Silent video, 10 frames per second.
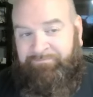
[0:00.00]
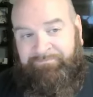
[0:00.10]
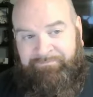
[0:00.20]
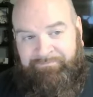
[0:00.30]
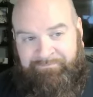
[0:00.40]

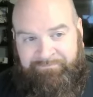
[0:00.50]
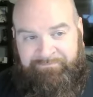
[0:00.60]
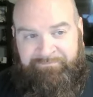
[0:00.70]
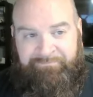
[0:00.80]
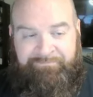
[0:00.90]

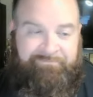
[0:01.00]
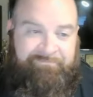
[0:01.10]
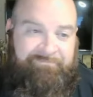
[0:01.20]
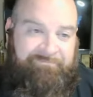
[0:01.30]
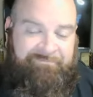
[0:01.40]

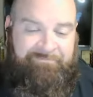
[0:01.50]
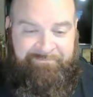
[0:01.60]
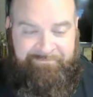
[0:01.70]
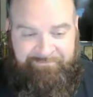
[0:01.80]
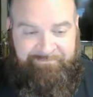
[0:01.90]

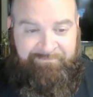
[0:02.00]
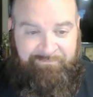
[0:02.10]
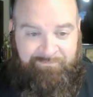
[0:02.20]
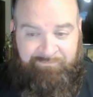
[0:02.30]
(no one is talking)